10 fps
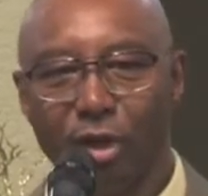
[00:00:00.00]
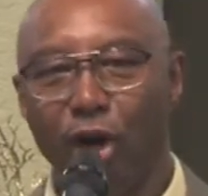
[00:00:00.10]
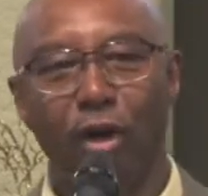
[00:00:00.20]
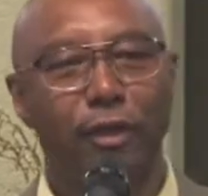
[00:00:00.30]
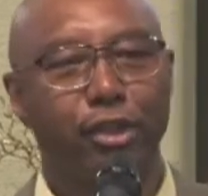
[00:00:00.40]

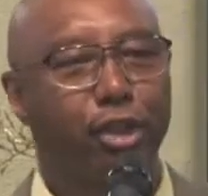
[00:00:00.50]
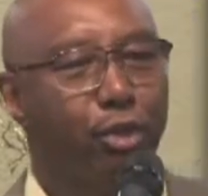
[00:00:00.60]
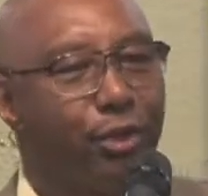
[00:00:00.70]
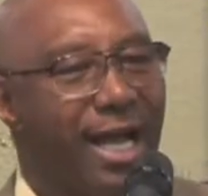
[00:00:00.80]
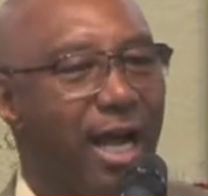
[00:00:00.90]
over
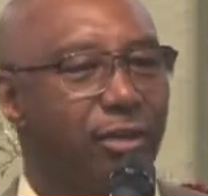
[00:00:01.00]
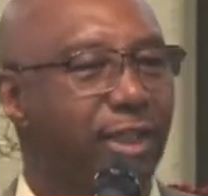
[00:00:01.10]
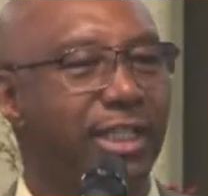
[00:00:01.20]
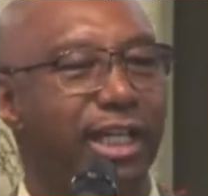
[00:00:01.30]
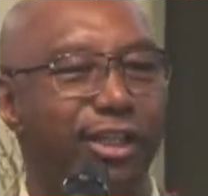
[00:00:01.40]

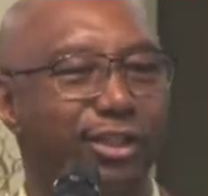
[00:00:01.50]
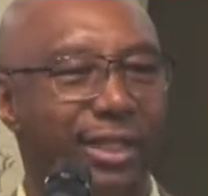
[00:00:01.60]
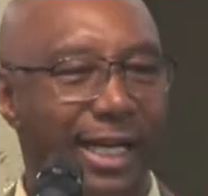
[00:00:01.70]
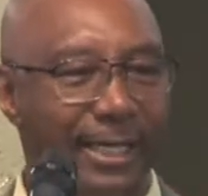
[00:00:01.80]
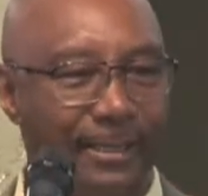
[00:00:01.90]
2,000 years
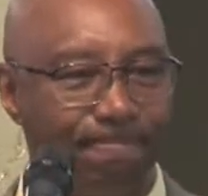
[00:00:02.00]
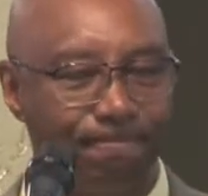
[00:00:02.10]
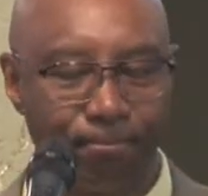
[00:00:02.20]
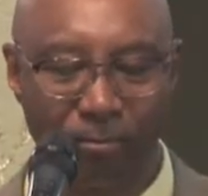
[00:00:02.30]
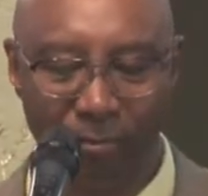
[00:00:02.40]
later,
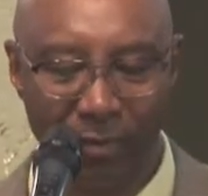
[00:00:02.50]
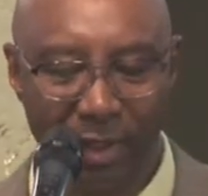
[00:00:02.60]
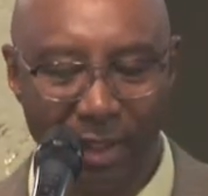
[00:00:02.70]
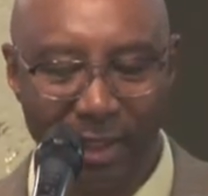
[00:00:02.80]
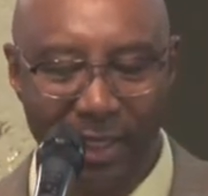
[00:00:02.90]
yes,
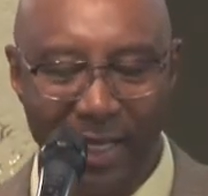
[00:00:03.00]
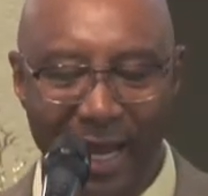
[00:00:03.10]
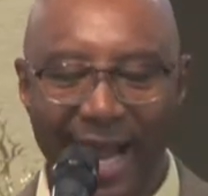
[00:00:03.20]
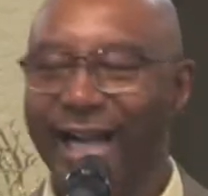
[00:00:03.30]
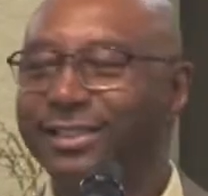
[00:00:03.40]

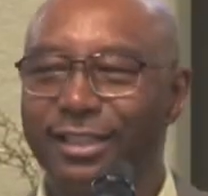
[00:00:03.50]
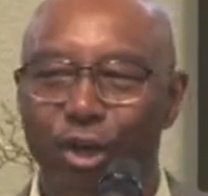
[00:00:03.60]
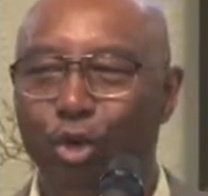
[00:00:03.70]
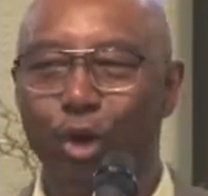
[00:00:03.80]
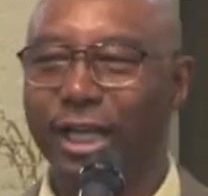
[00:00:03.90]
asking the
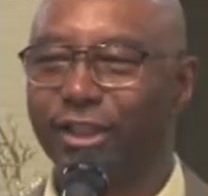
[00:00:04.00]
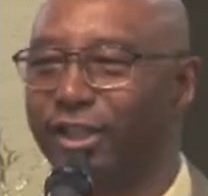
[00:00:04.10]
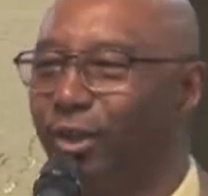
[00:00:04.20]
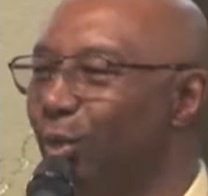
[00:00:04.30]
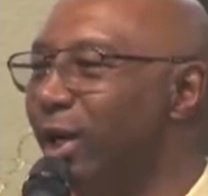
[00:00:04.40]

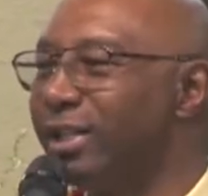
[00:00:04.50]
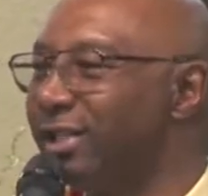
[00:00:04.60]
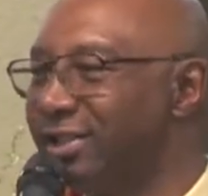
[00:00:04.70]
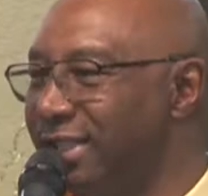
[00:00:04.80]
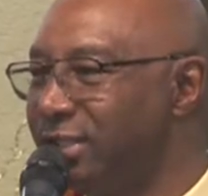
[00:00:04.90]
question, What
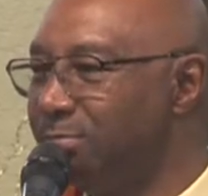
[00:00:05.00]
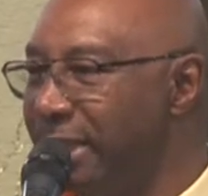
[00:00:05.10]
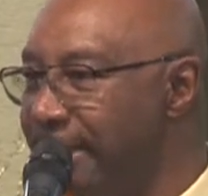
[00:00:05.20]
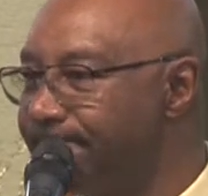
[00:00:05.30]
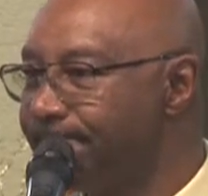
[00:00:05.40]
does this
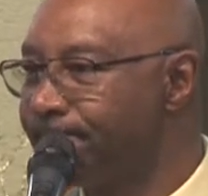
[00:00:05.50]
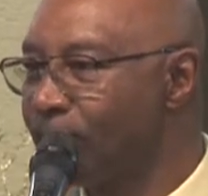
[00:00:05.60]
mean?